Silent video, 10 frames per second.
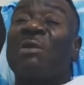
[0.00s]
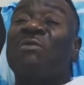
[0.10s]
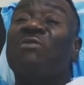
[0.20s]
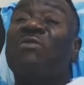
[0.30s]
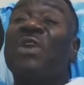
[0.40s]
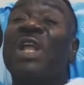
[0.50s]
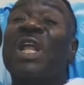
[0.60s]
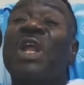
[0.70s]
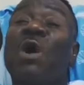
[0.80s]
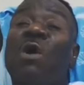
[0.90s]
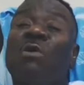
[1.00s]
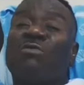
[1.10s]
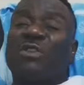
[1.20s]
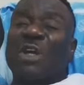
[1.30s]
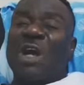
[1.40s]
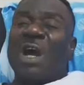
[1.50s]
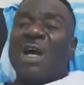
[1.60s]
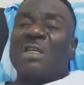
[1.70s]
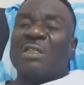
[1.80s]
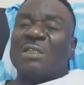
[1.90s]
free of
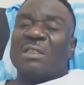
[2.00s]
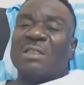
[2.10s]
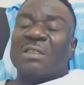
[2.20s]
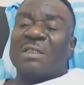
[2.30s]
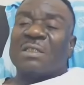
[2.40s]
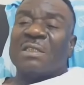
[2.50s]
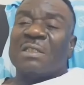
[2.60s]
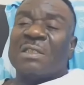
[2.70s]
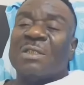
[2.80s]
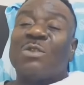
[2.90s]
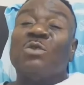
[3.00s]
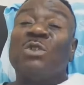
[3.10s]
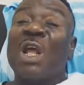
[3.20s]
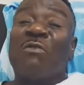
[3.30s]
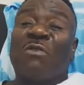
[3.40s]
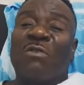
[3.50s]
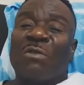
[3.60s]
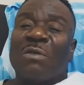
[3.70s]
charge. The devil.